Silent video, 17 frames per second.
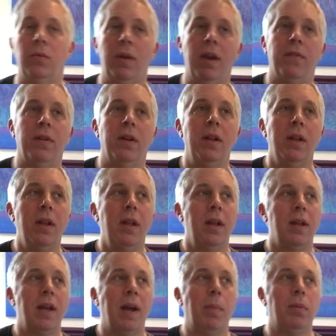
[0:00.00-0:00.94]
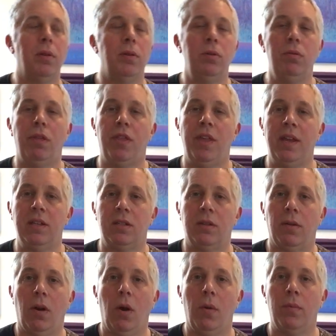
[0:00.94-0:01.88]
we have a couple of new things.